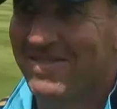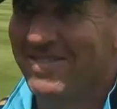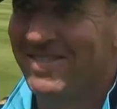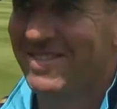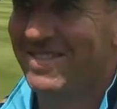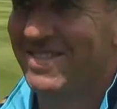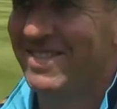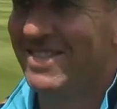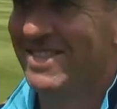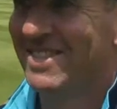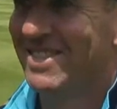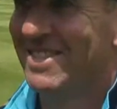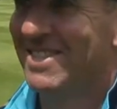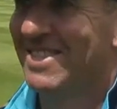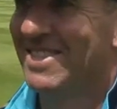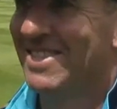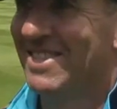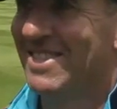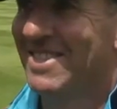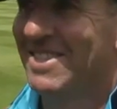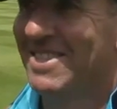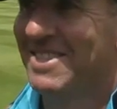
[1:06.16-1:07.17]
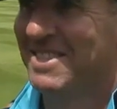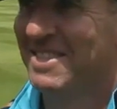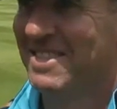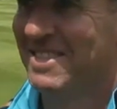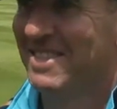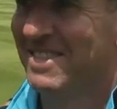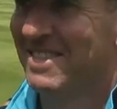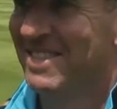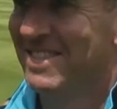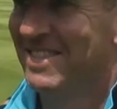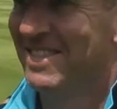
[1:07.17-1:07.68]

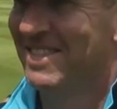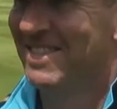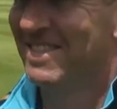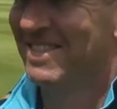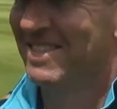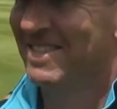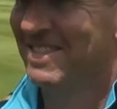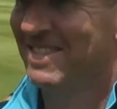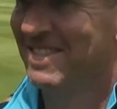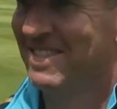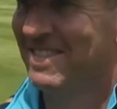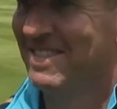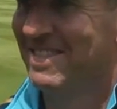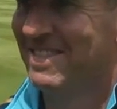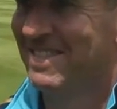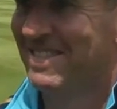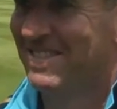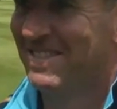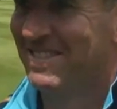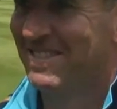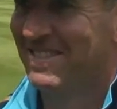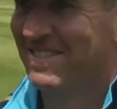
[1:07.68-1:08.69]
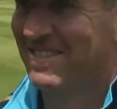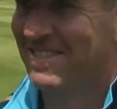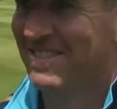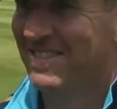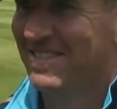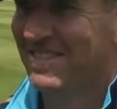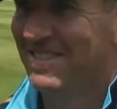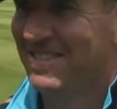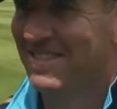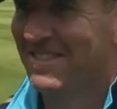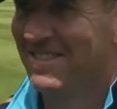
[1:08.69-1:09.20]

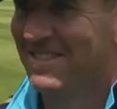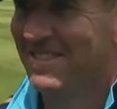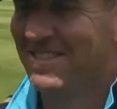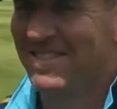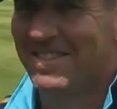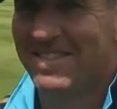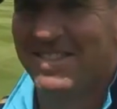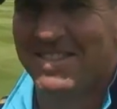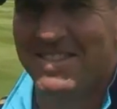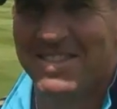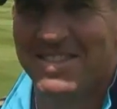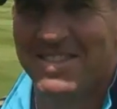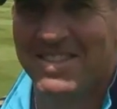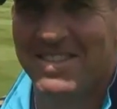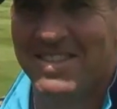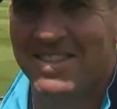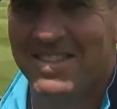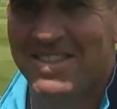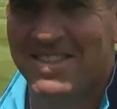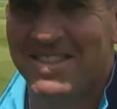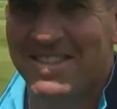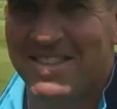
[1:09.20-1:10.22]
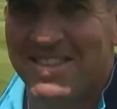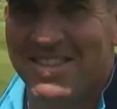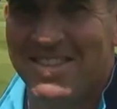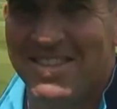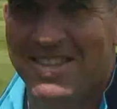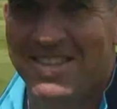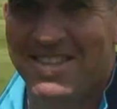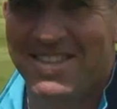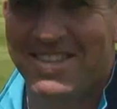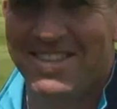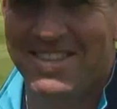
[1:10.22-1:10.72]

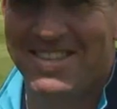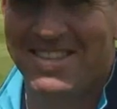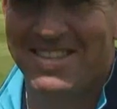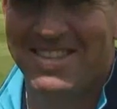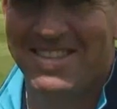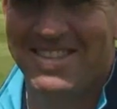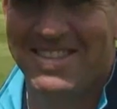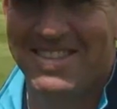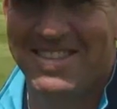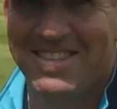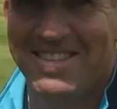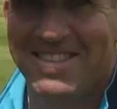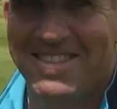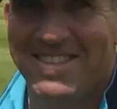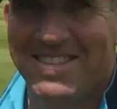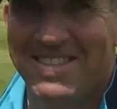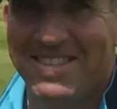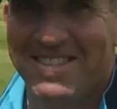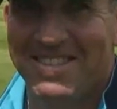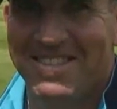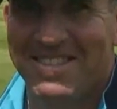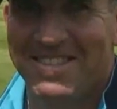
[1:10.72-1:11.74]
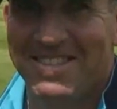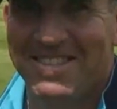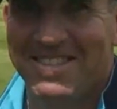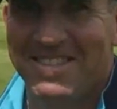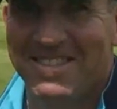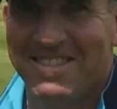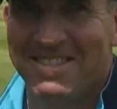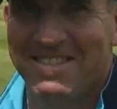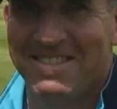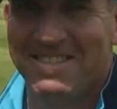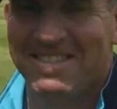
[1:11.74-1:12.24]

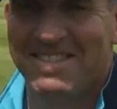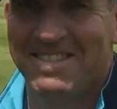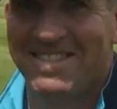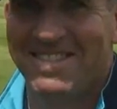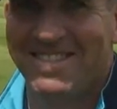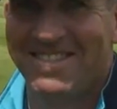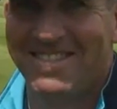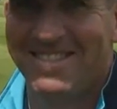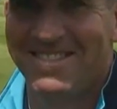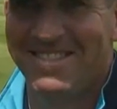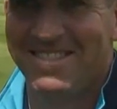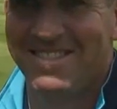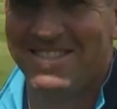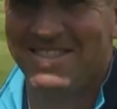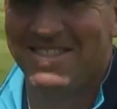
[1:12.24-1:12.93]
This person isn't speaking.